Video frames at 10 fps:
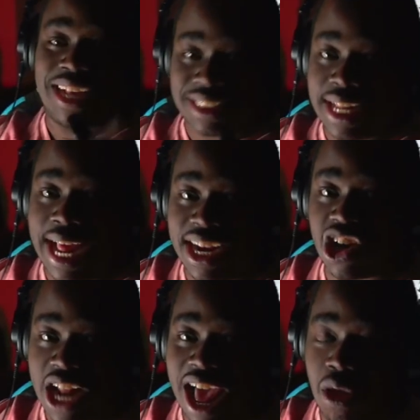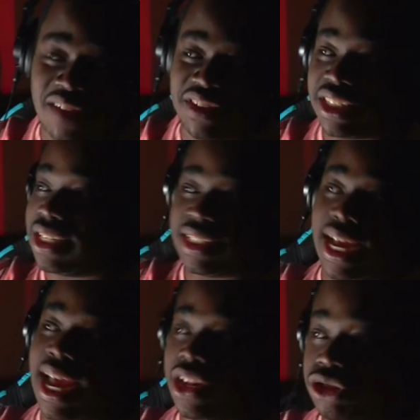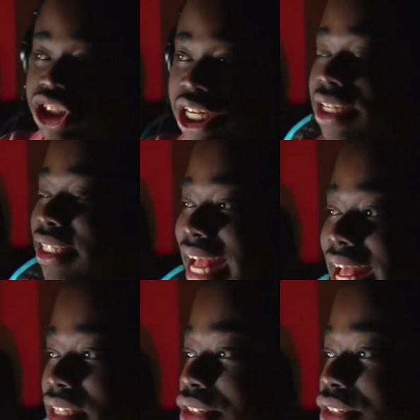not here now, obviously, because I got new shit, because I had to.